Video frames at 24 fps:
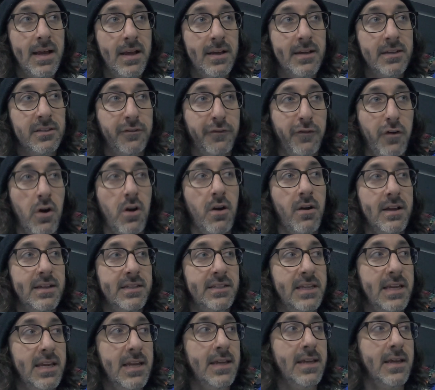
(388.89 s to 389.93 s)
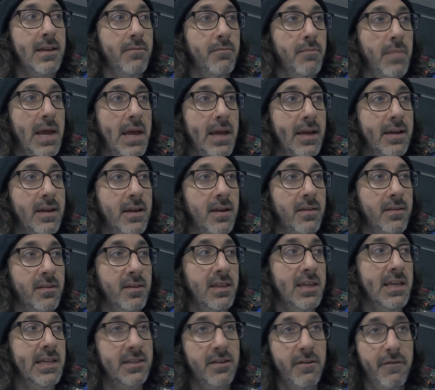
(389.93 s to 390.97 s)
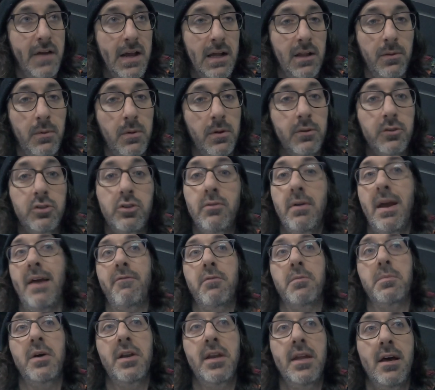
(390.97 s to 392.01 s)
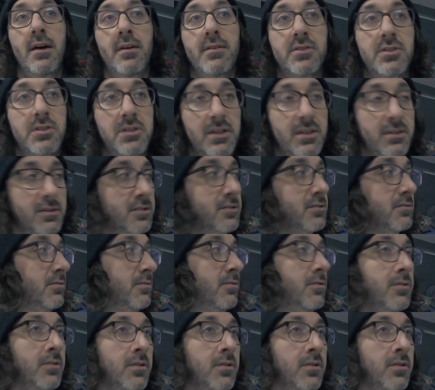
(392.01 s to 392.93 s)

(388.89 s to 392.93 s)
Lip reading: as far as he can make these available to everybody else. Because